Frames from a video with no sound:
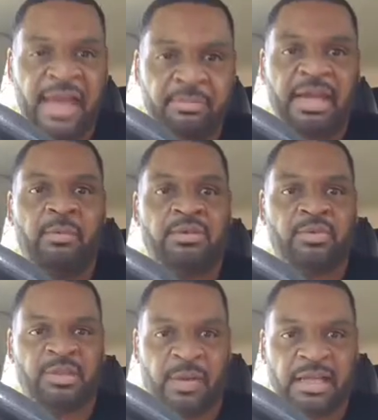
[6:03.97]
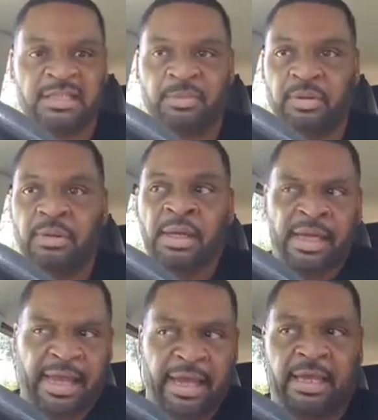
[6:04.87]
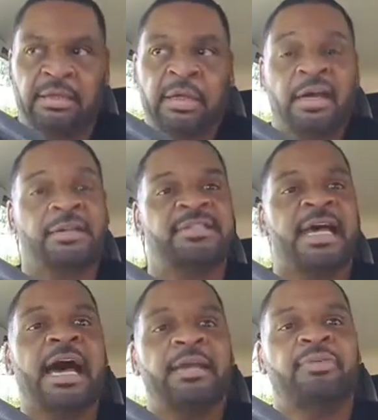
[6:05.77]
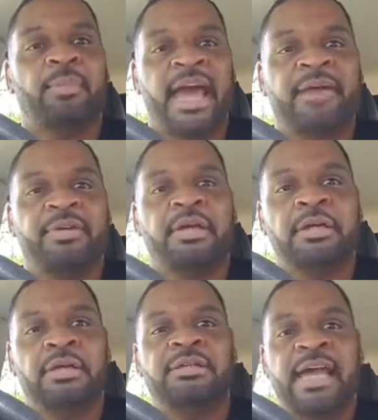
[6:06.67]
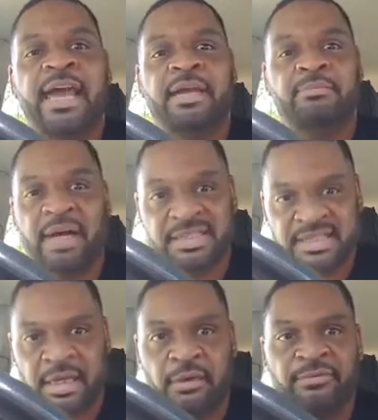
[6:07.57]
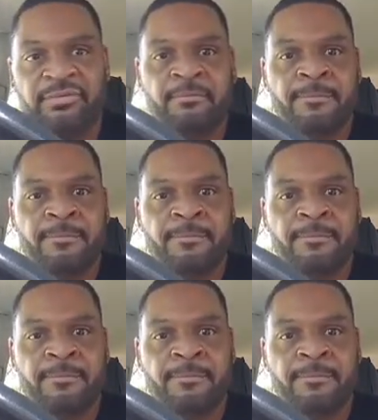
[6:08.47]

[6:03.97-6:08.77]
man was responsible. And aside from having a good dad myself,